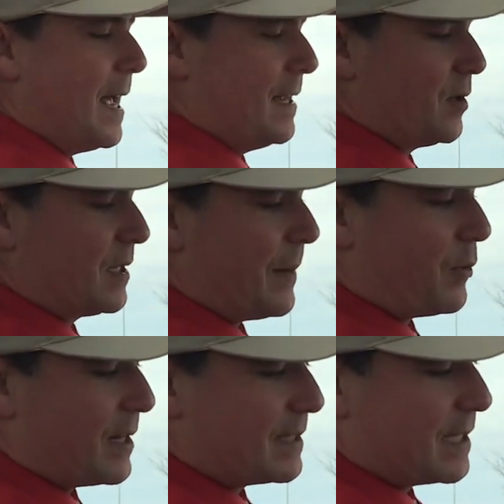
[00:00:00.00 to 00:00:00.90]
As soon as I
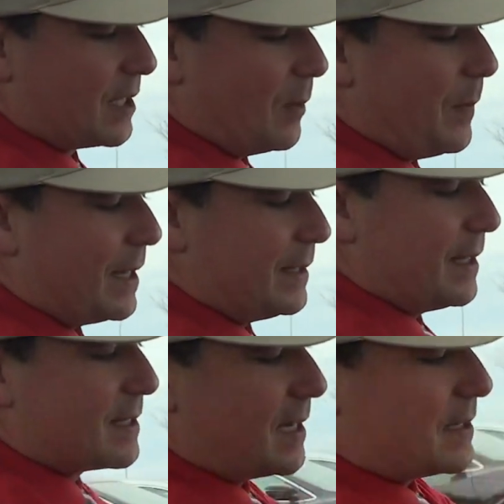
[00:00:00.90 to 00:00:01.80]
press this little button,
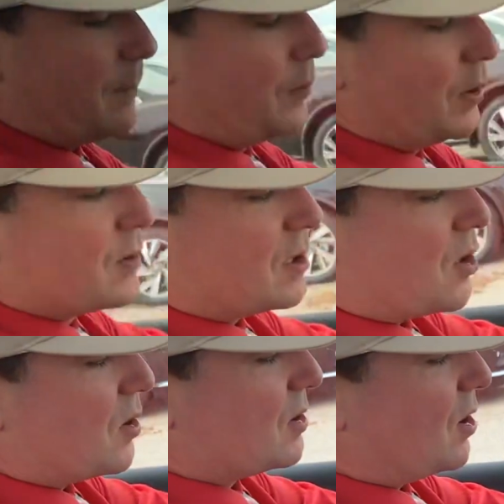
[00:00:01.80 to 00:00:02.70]
it's got some blue
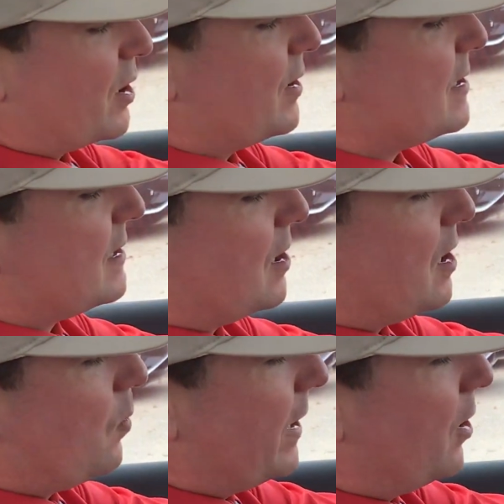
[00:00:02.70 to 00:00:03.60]
circles on it on the
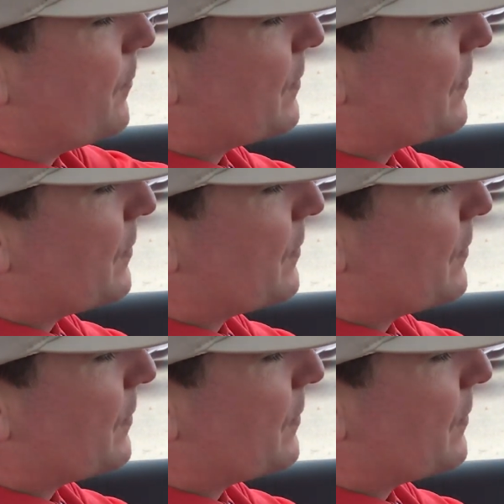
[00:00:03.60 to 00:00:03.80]
steering wheel.